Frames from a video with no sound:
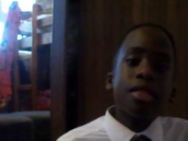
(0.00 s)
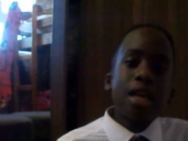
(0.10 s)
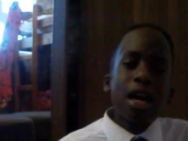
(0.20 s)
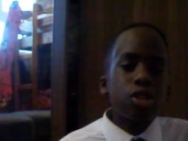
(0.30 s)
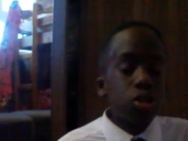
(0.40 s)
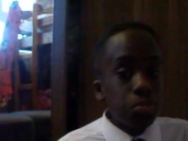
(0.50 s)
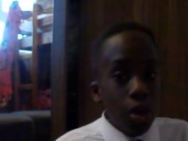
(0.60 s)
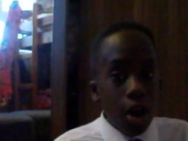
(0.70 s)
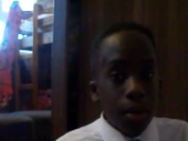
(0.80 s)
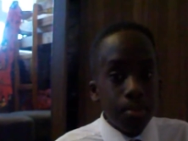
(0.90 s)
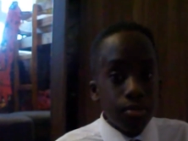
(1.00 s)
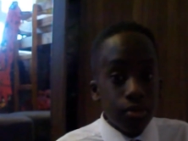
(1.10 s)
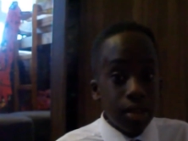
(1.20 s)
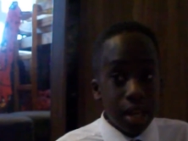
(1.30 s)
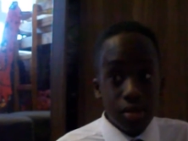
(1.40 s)
that are smart
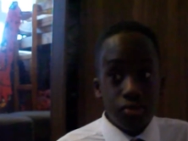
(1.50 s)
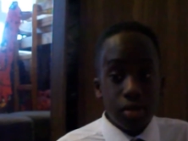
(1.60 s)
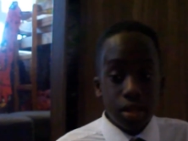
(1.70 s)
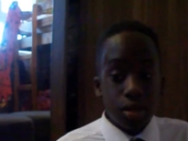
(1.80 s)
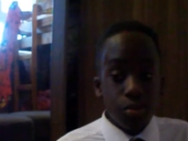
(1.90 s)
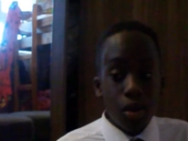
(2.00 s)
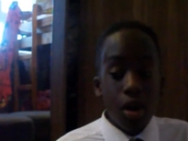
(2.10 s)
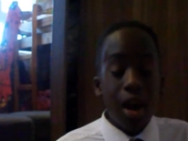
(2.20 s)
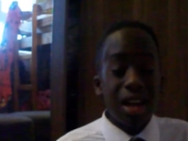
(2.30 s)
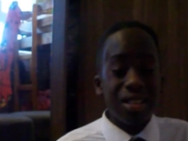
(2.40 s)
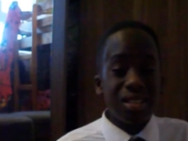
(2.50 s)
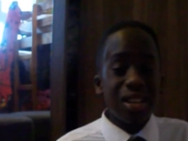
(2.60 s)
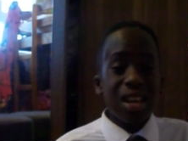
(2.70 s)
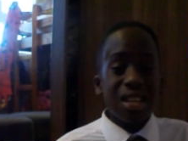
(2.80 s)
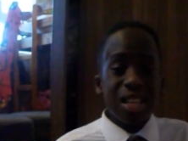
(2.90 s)
like really smart and
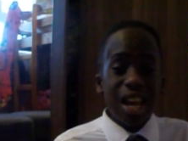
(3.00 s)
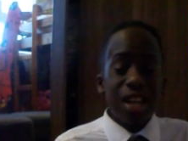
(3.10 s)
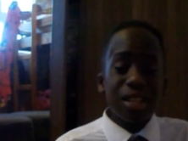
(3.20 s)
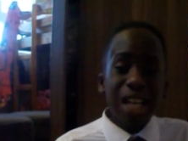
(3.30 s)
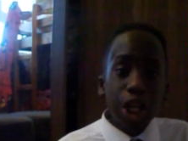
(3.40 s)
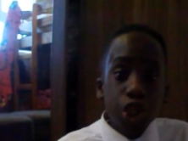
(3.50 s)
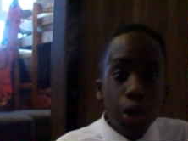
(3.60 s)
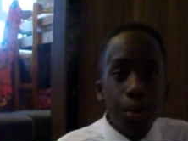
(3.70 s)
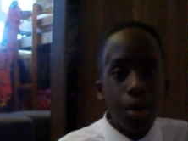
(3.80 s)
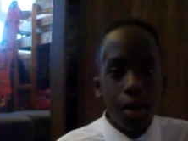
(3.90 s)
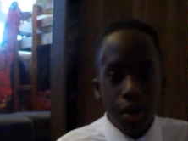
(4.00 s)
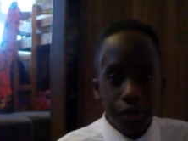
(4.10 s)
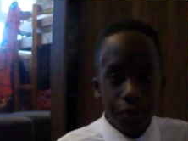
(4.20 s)
yeah they're like showing off